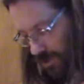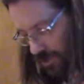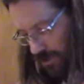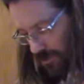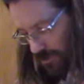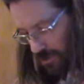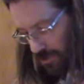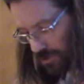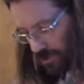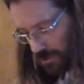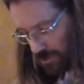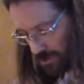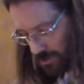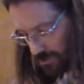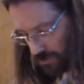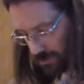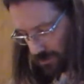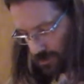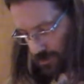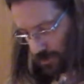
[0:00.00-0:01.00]
you know, just
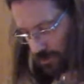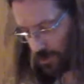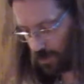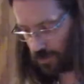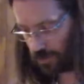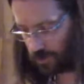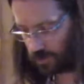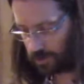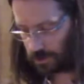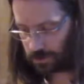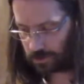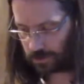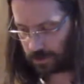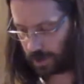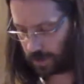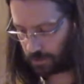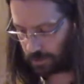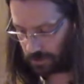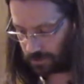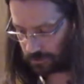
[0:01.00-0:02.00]
throw all this
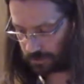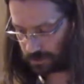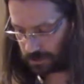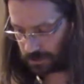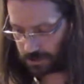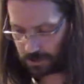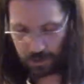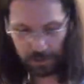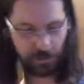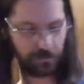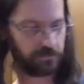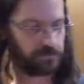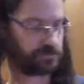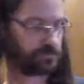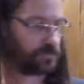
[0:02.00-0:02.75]
crap out when you're done.